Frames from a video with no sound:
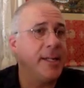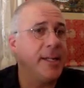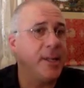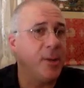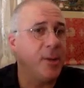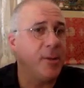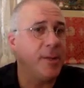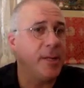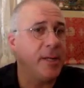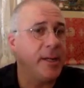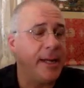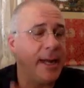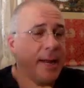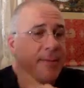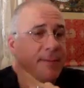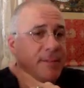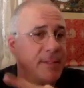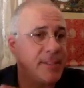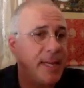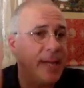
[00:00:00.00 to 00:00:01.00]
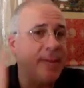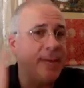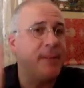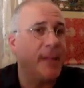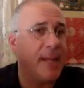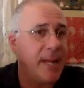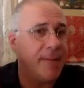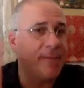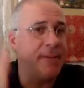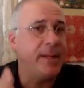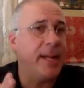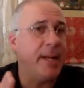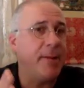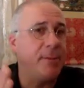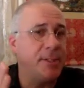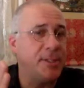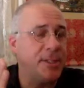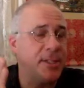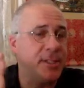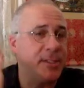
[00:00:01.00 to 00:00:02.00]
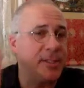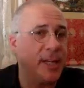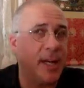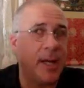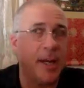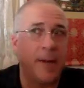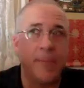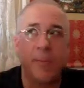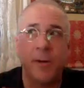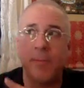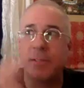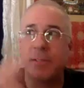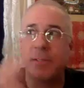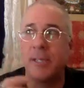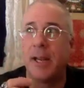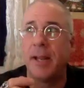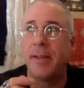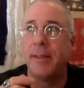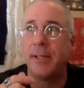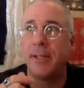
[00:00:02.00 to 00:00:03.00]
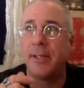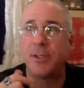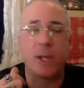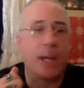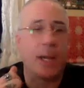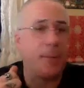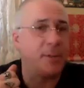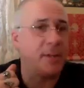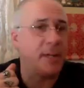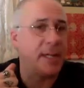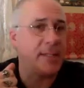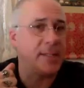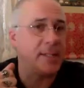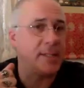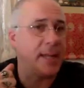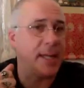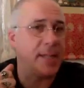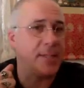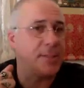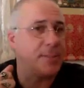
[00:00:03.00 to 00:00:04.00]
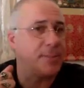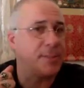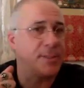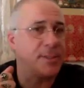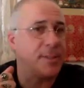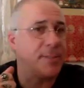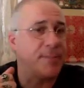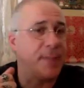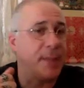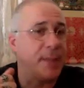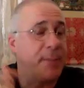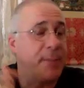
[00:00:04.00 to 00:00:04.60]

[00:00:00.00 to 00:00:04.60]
You go there, you have the same thing every day, which is, what was it? I think scrambled eggs and ketchup or something.